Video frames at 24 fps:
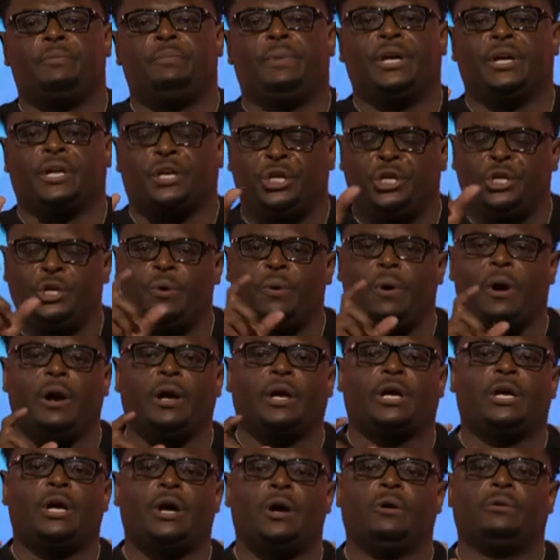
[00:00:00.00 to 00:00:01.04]
gonna be a
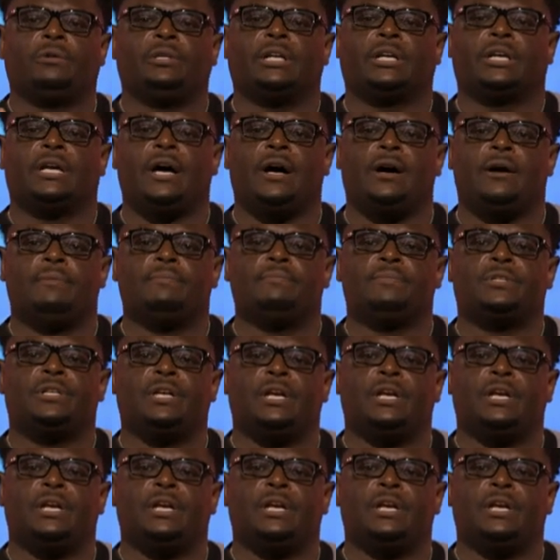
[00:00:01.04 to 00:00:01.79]
QR code that comes,